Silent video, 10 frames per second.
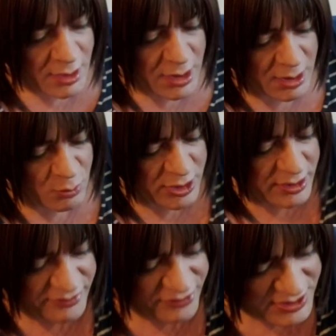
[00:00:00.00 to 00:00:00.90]
One of
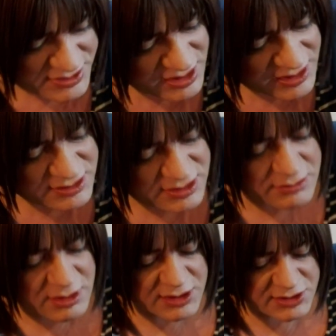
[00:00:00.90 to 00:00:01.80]
the first things I'm
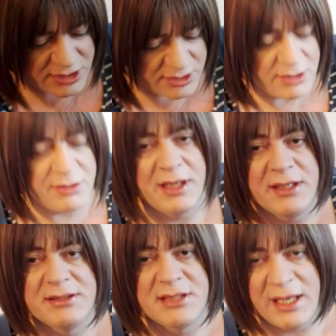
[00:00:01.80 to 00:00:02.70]
going to show you
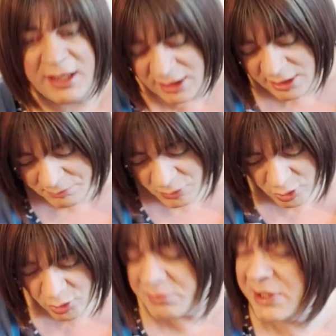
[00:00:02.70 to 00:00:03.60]
is a
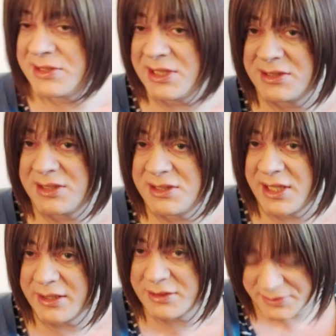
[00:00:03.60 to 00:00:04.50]
Hornby
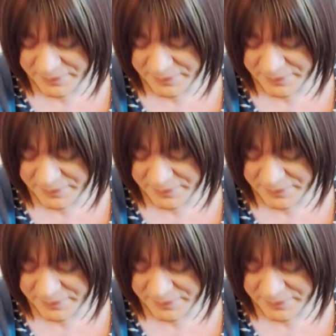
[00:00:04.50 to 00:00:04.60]
66.